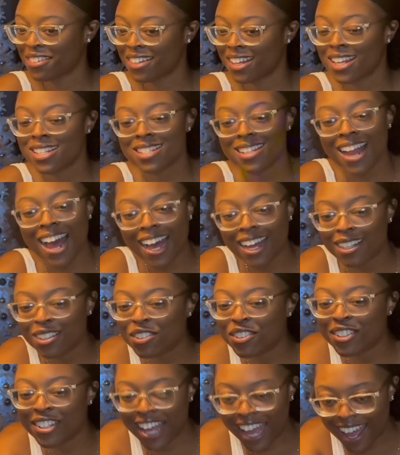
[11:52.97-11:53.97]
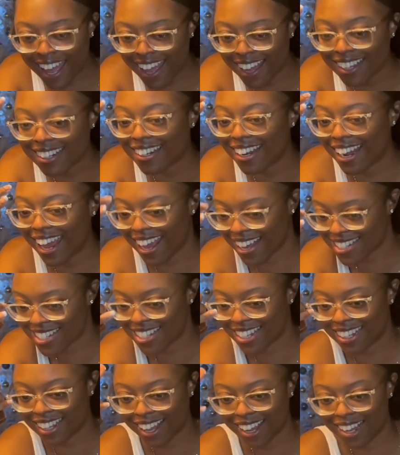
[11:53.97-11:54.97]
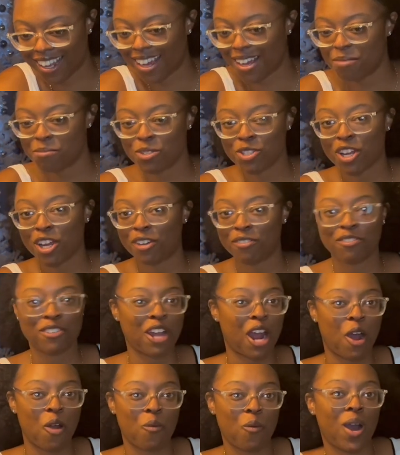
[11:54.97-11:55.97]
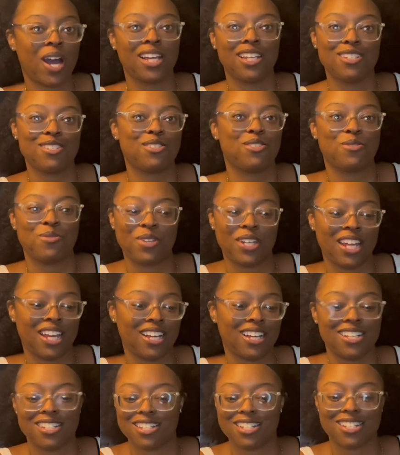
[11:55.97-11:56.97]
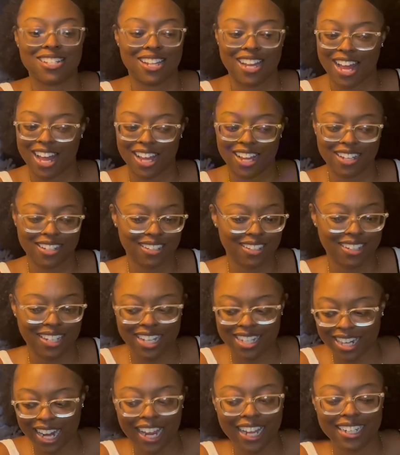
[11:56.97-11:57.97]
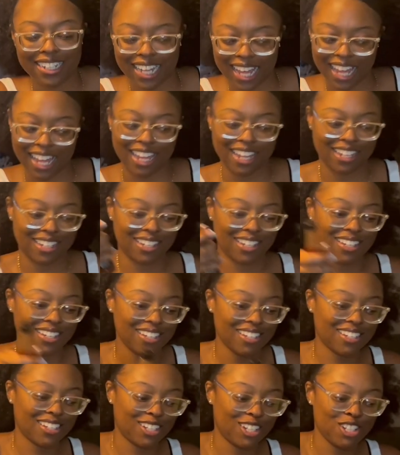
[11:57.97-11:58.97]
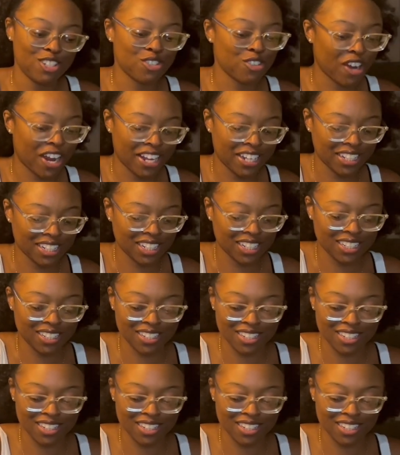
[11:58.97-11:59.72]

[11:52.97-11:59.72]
It's not gag nasty. Like, I'm trying to figure out why he's doing that, because it's not, it ain't that. He dragged me.